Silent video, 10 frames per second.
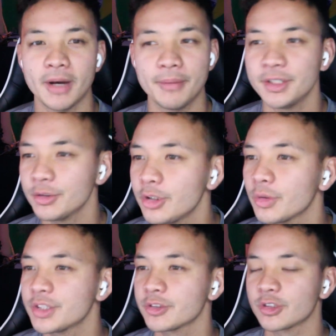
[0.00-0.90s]
I've been doing
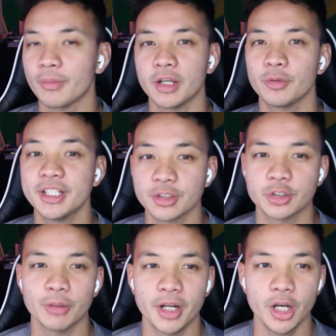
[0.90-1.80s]
research
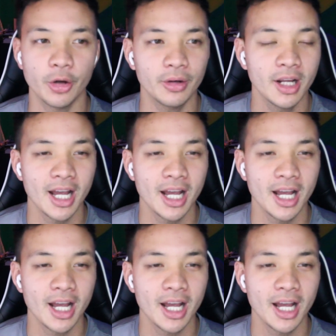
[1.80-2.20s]
on my own.